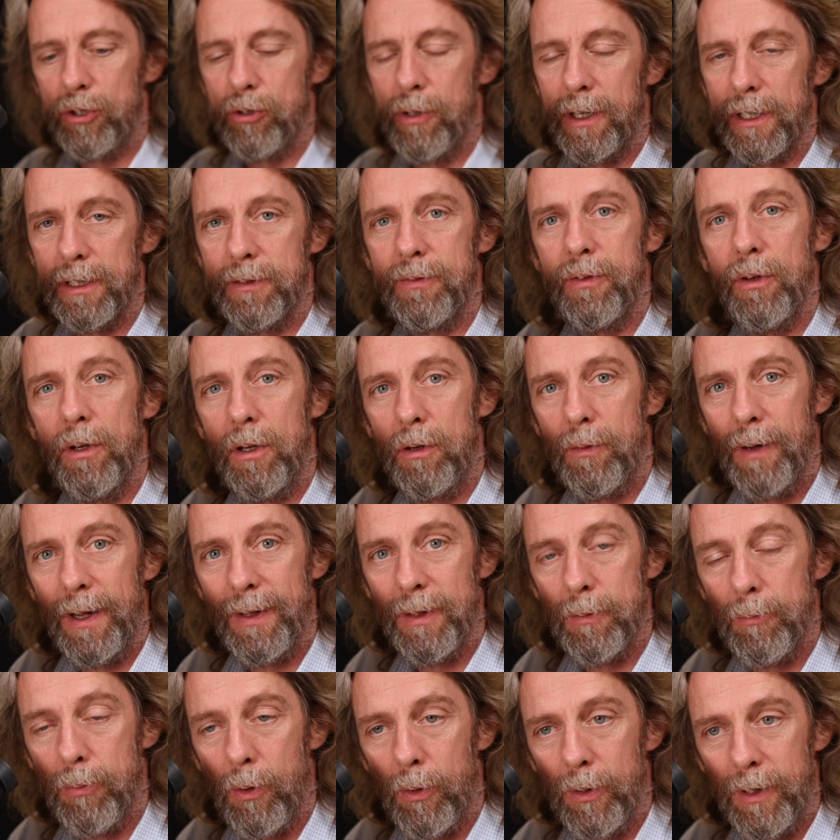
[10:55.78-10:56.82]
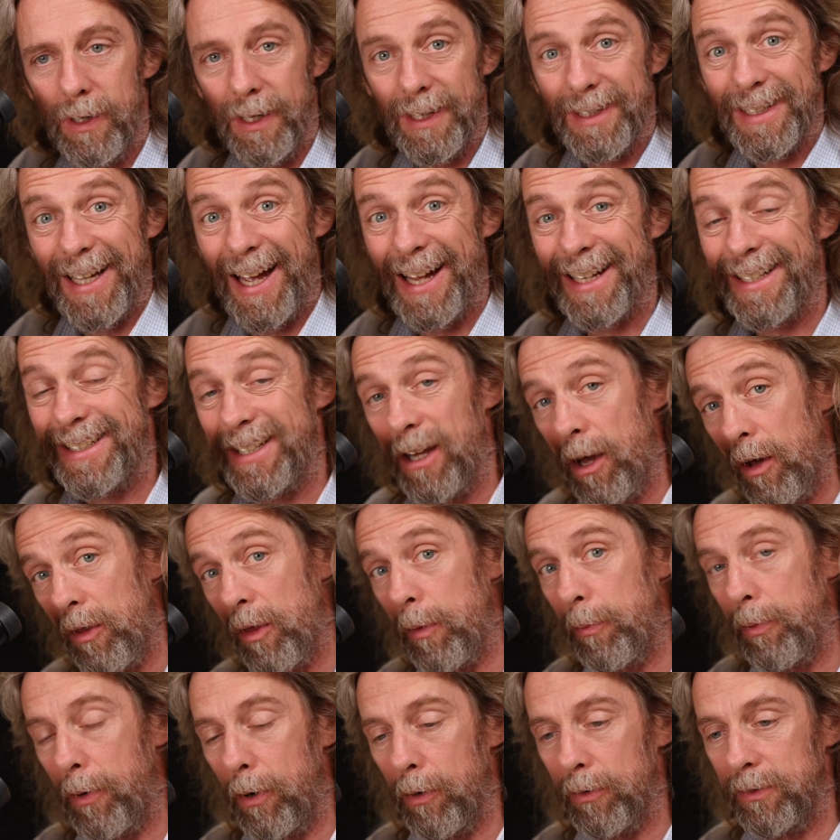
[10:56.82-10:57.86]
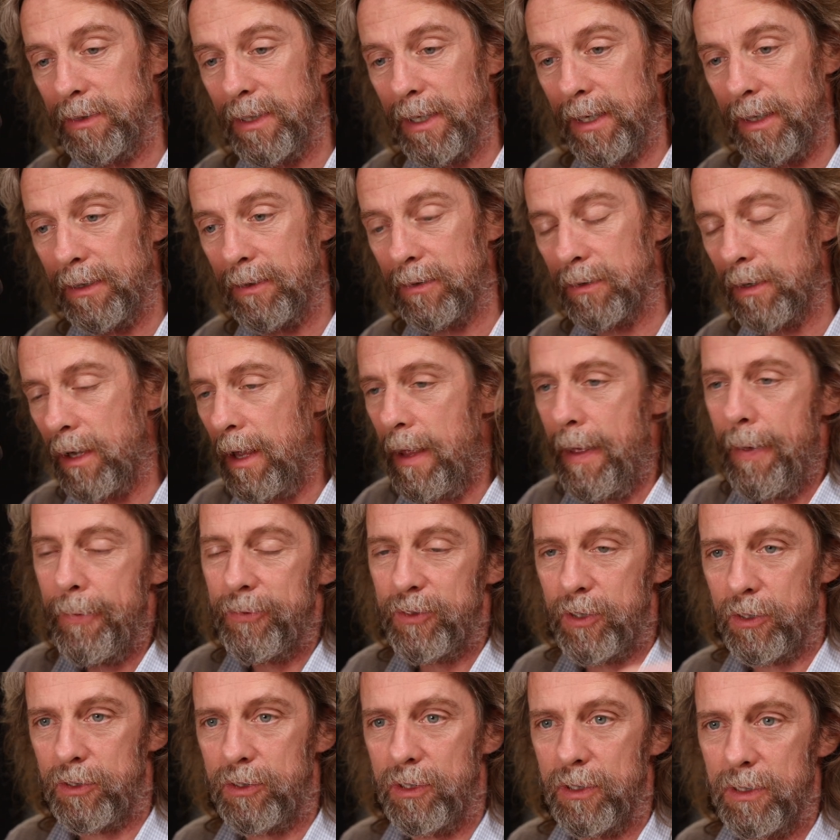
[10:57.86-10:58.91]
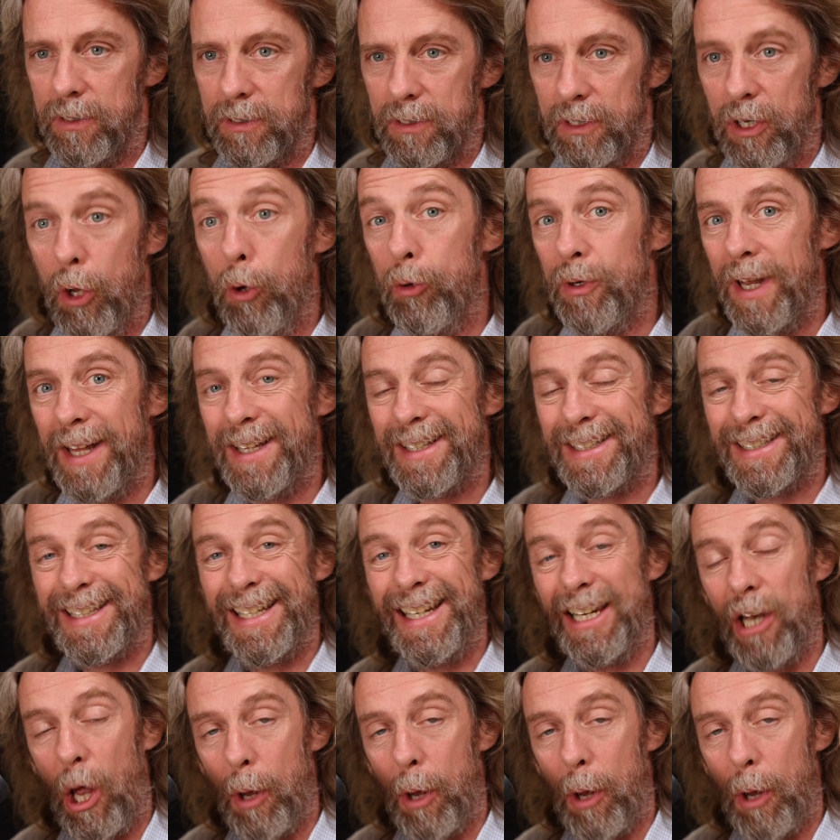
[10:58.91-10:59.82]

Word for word: are transferred around the body attached to other proteins, such as low density